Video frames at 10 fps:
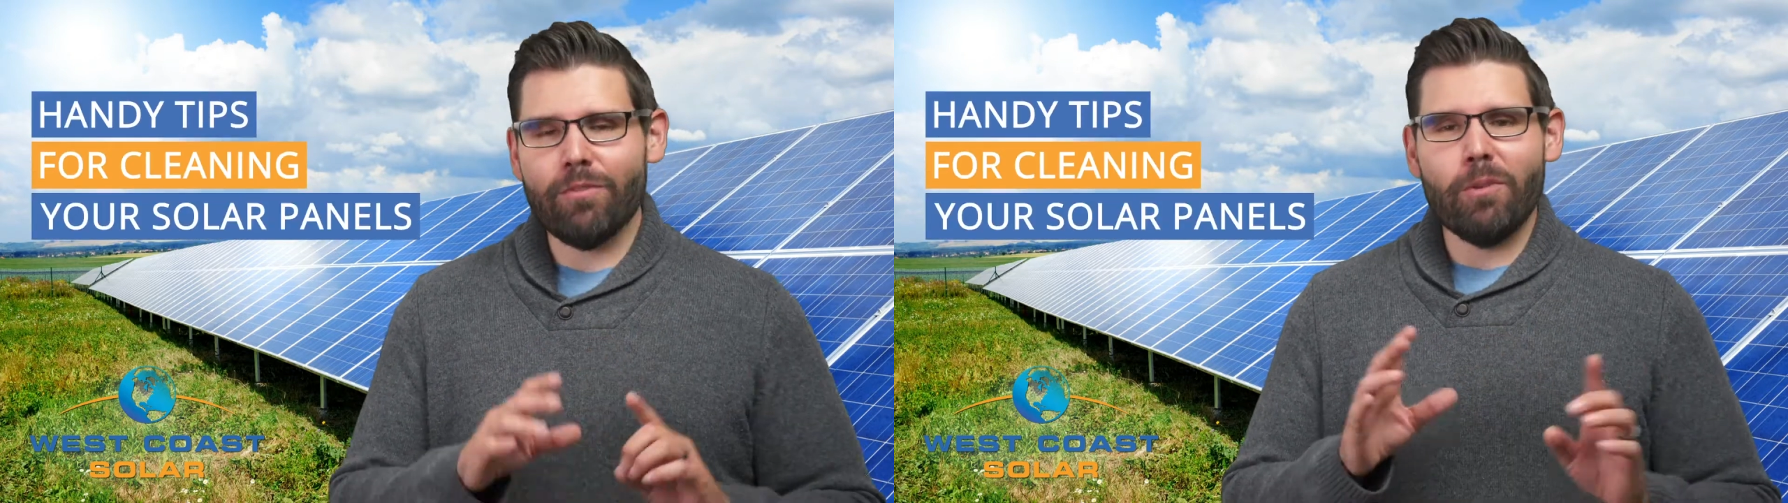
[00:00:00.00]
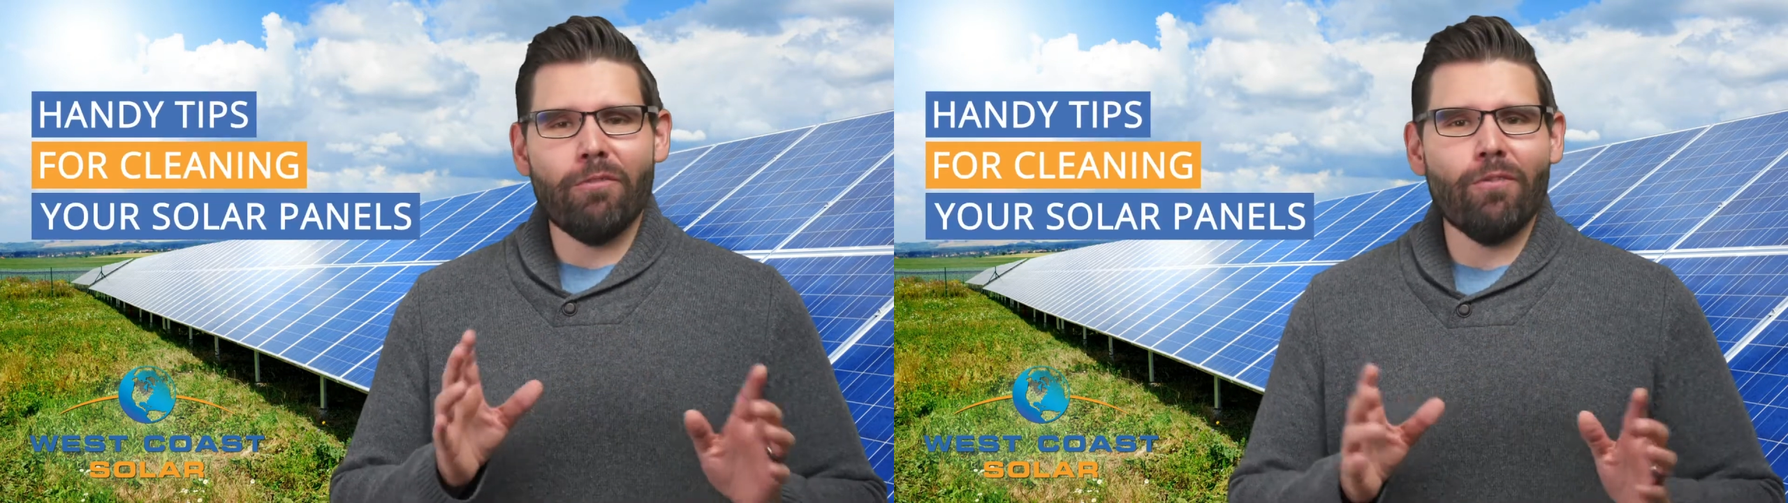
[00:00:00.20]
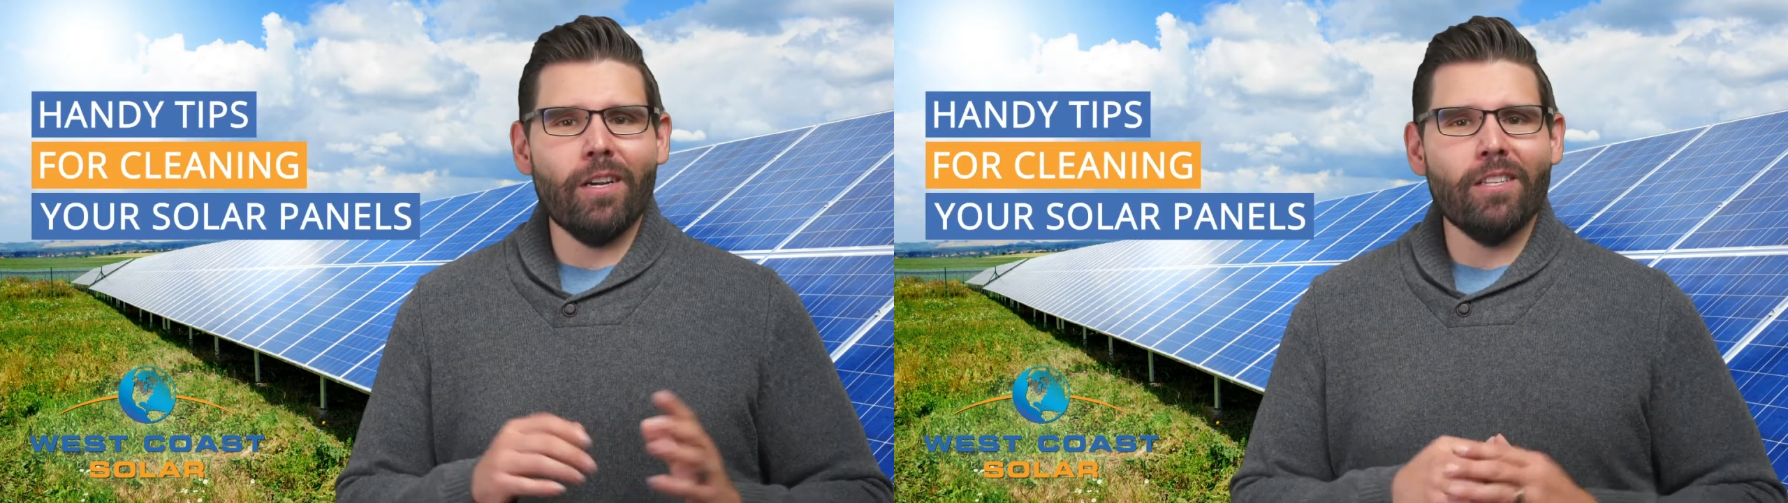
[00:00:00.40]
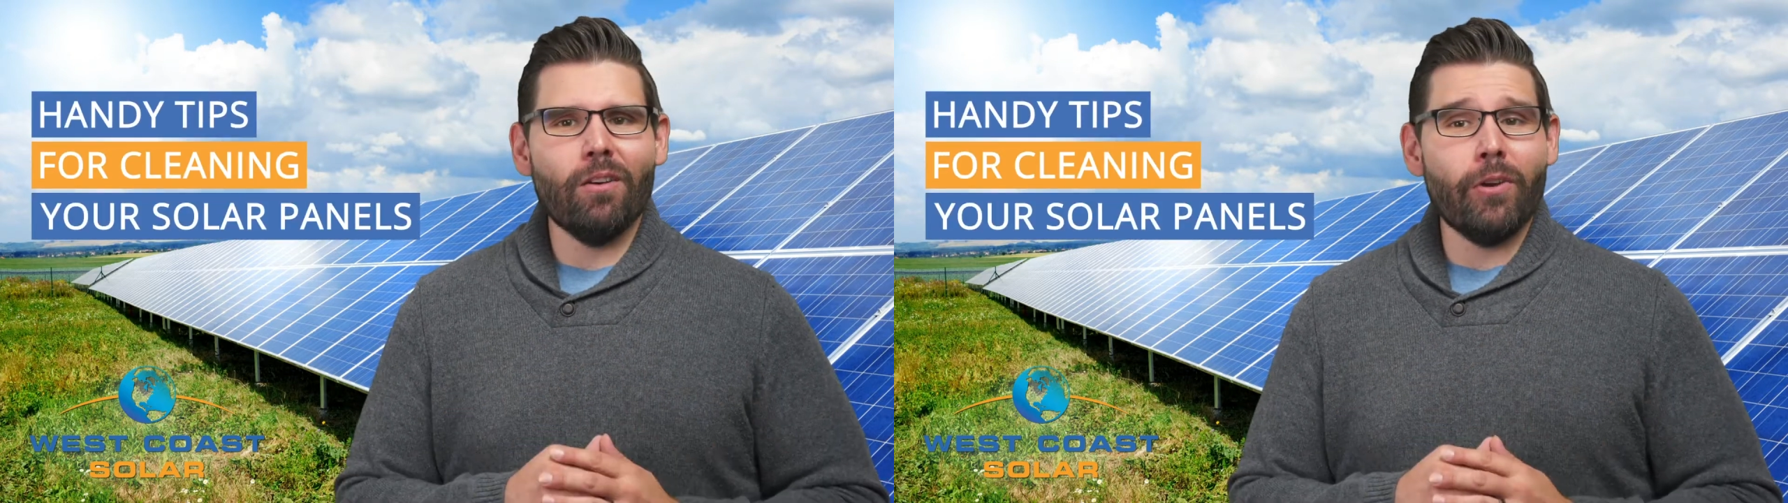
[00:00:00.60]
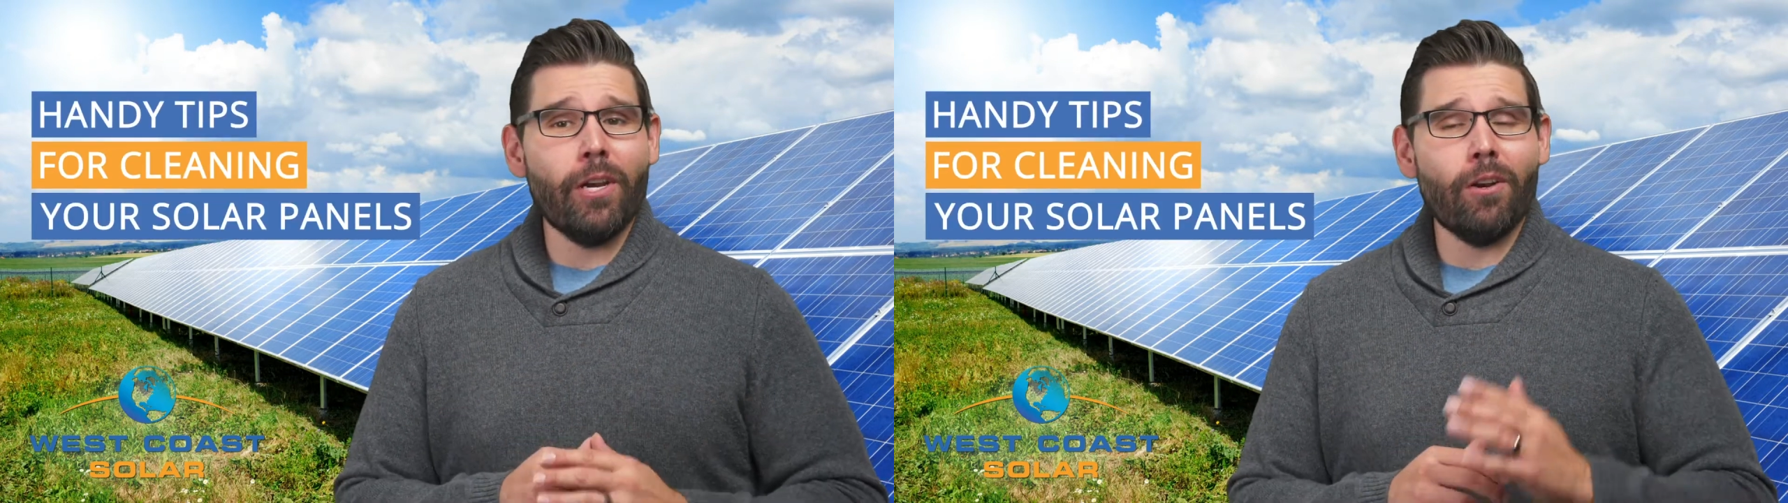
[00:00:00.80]
from your friends
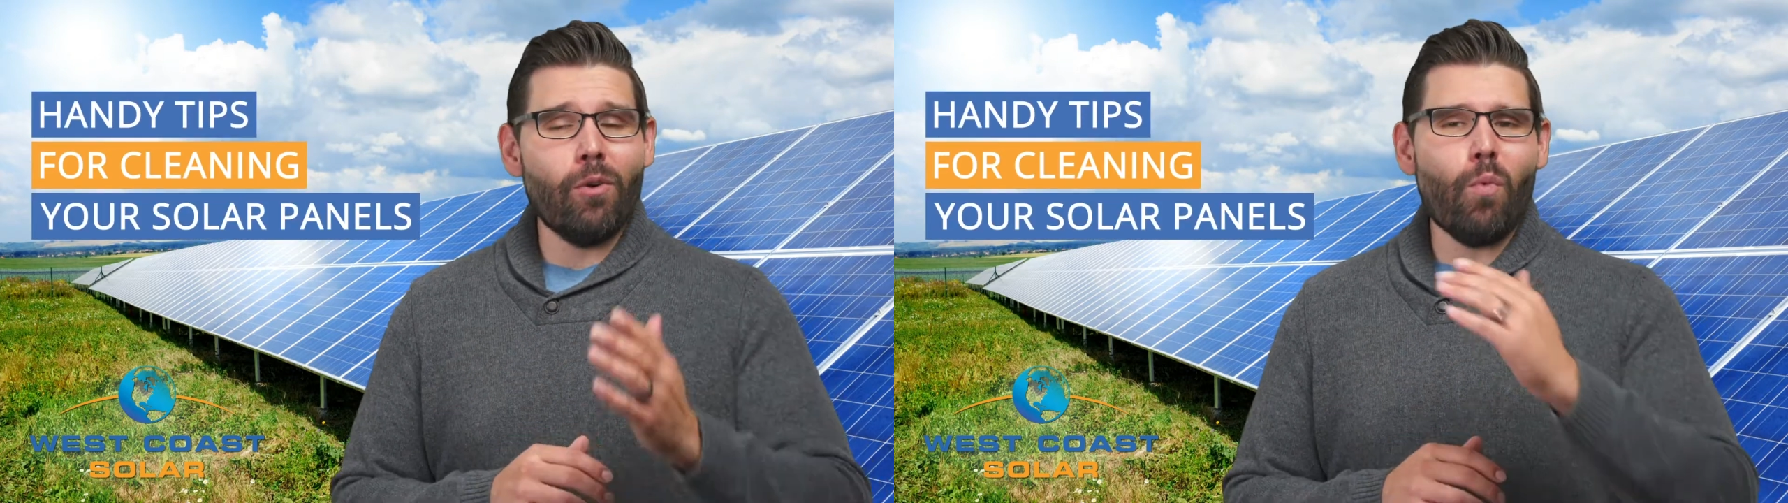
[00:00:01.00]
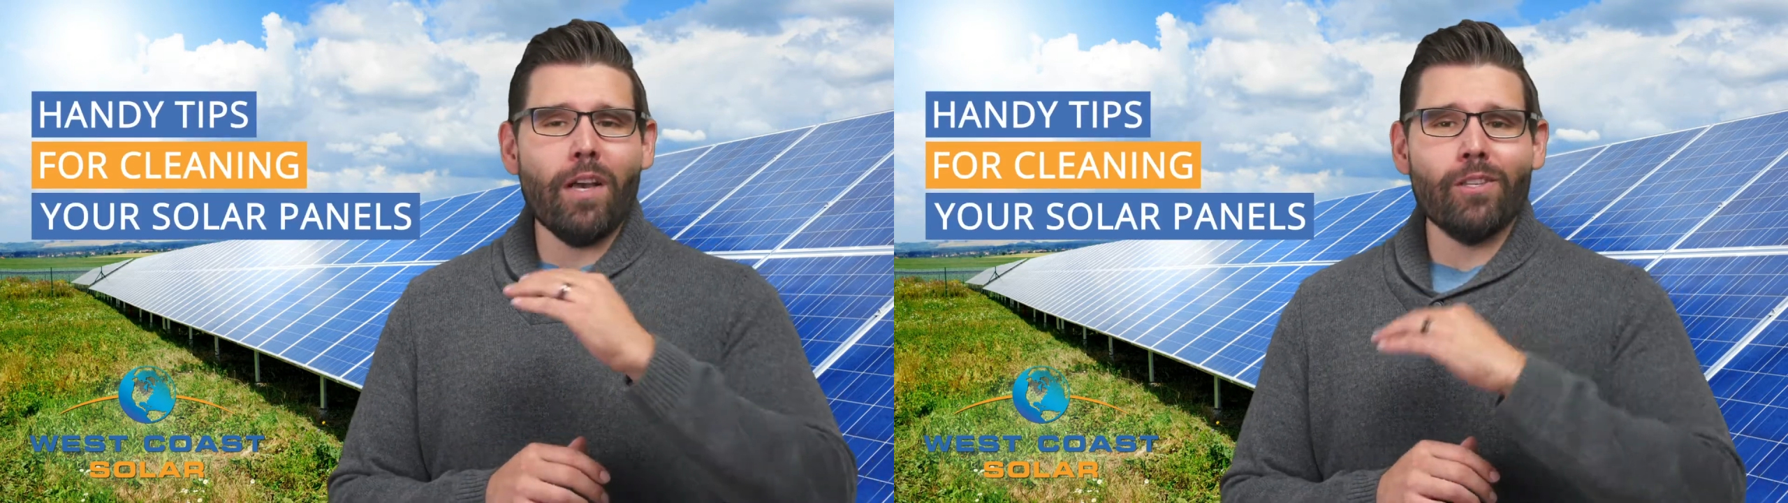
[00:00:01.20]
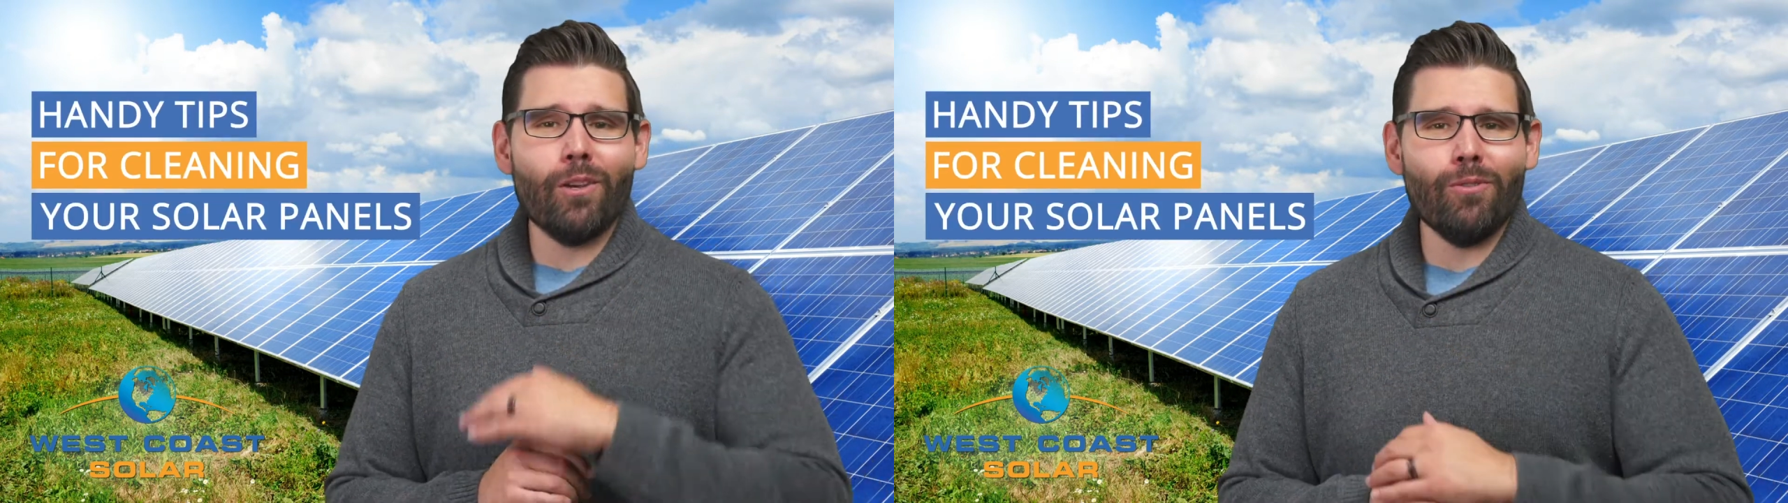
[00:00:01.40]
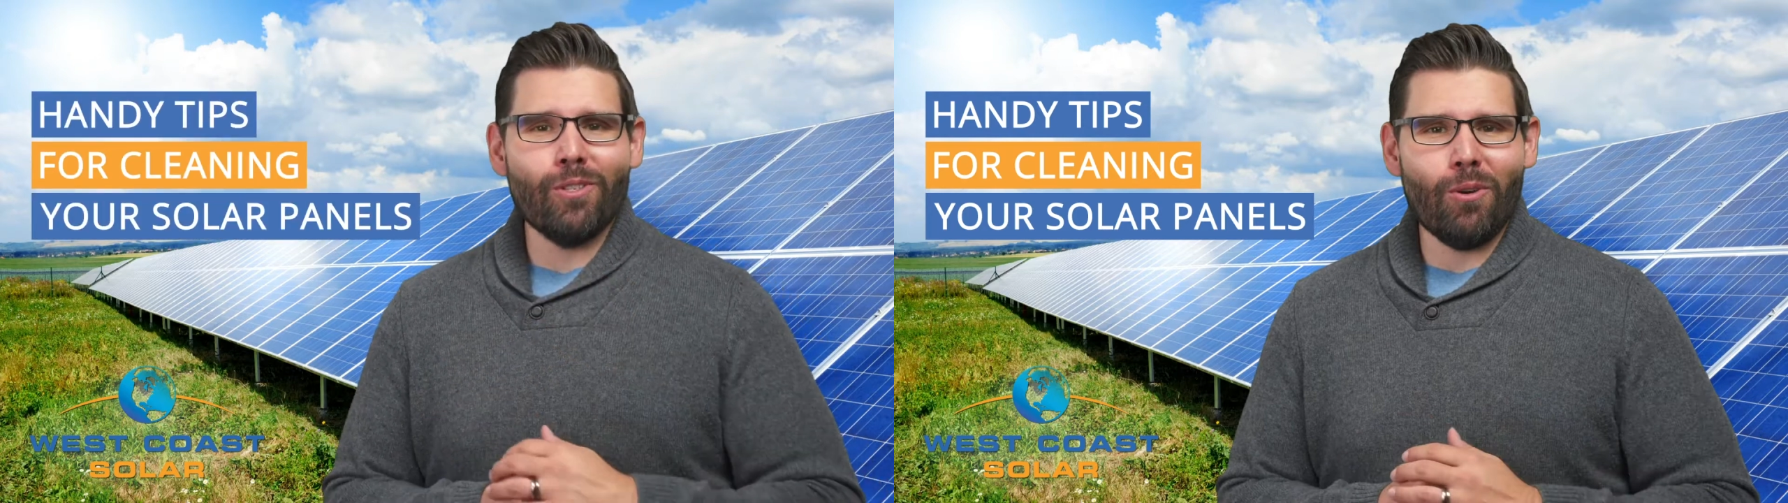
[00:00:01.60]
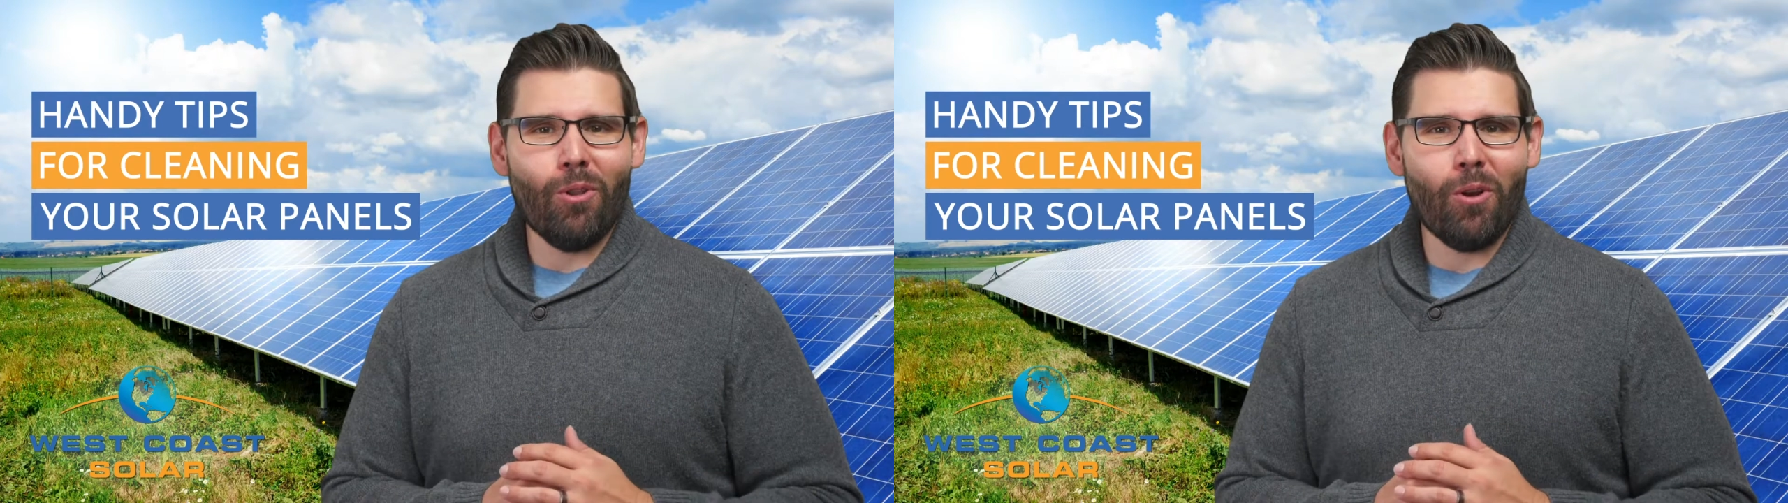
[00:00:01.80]
over here at West Coast
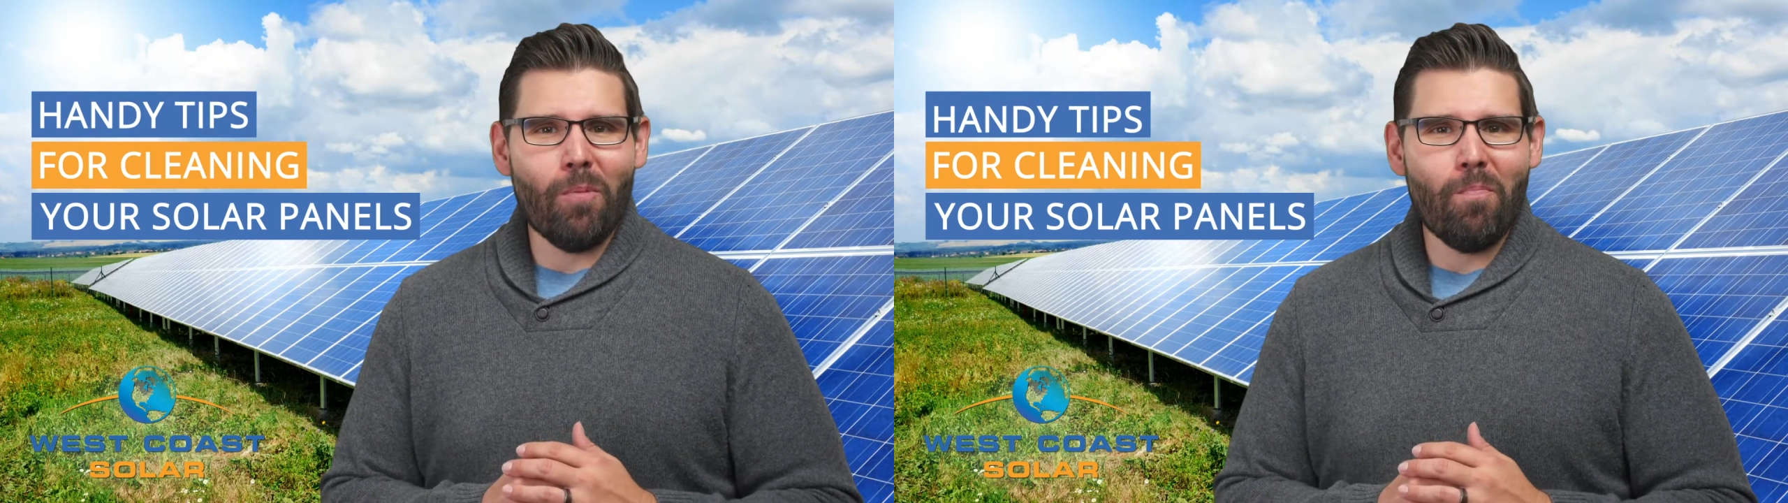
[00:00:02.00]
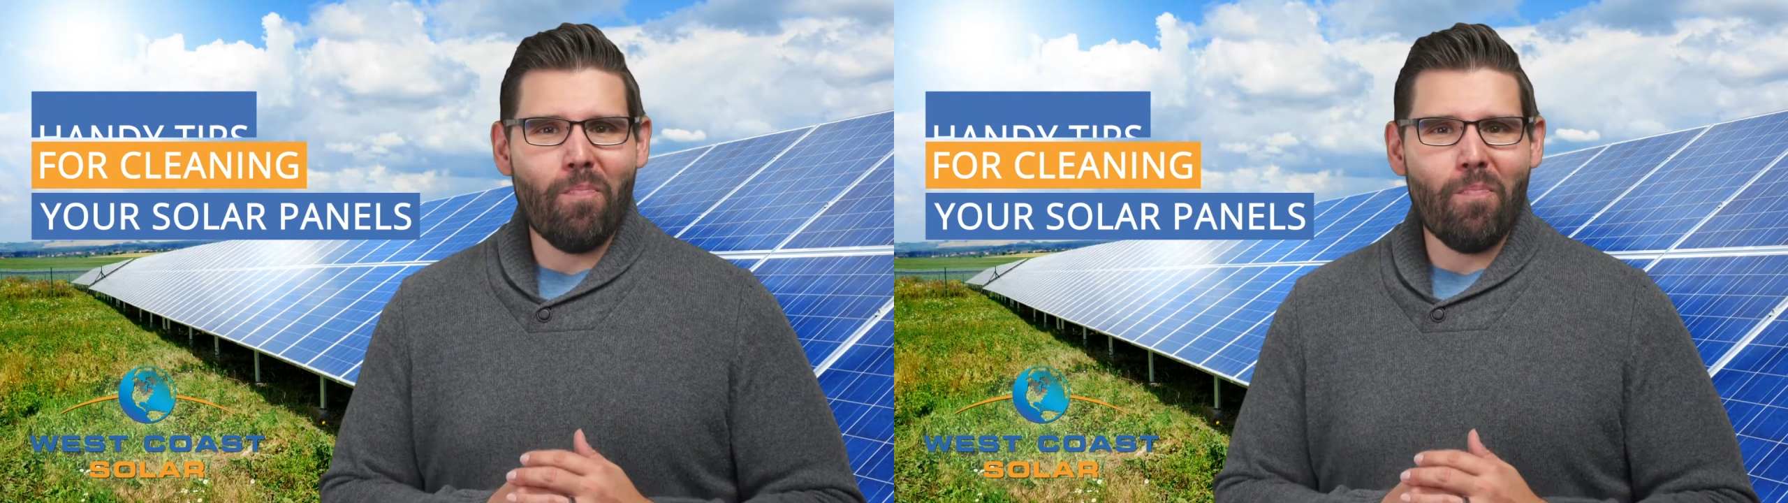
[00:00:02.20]
Solar.